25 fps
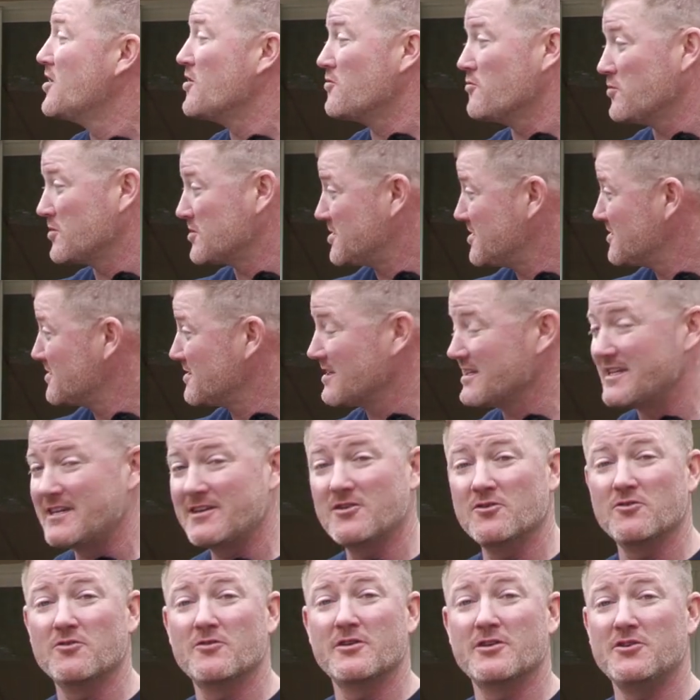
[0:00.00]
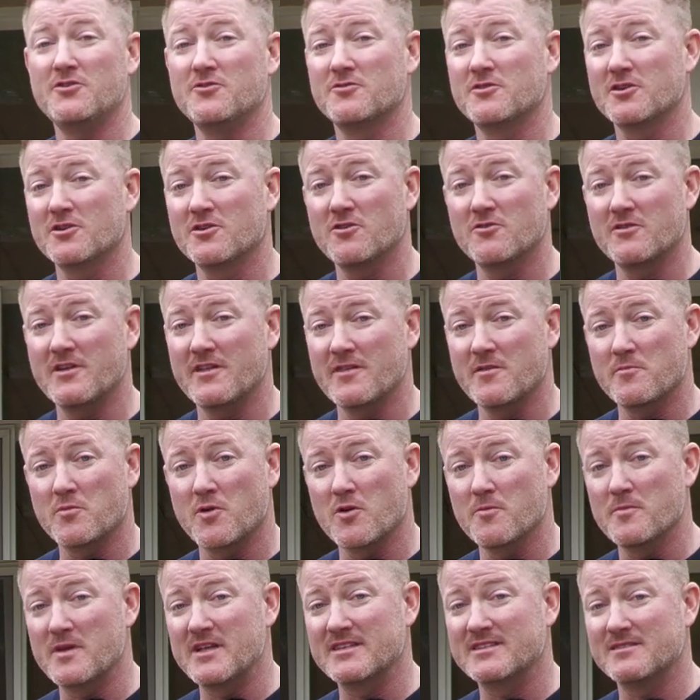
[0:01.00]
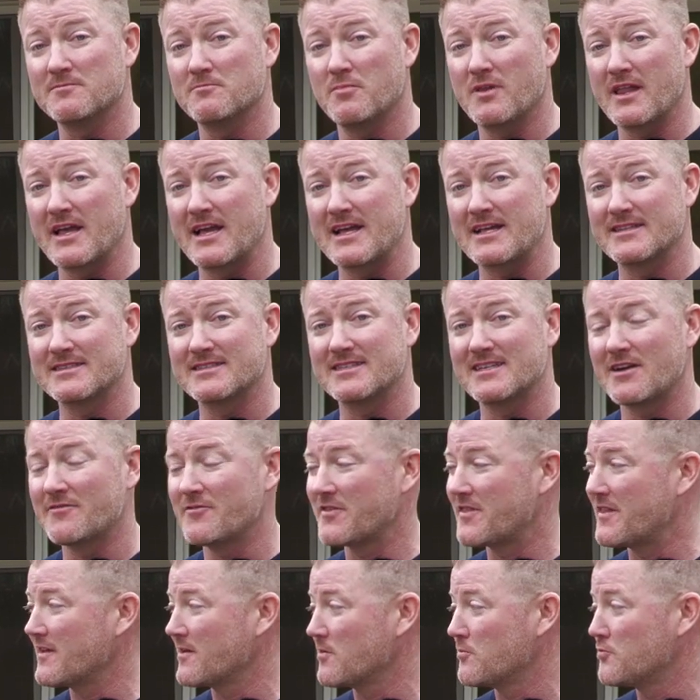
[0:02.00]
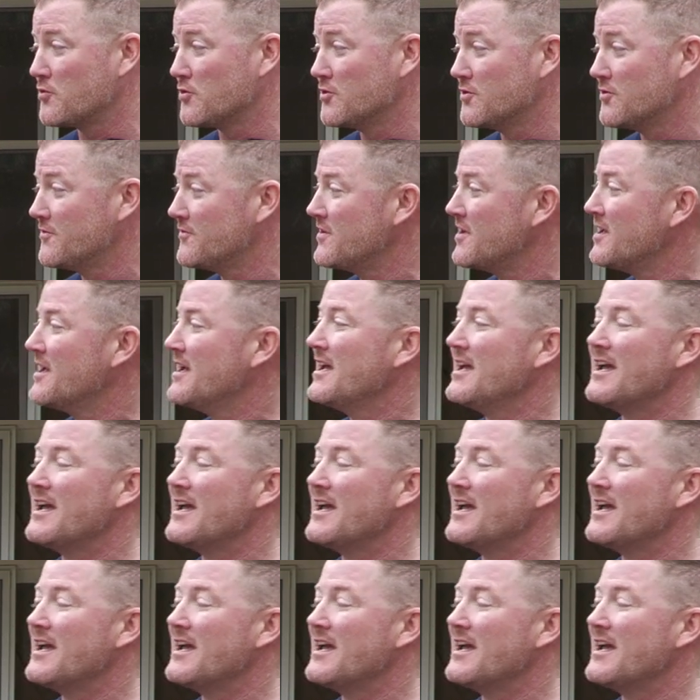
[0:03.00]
which is legal, and you can go get the permits and plans and everything approved,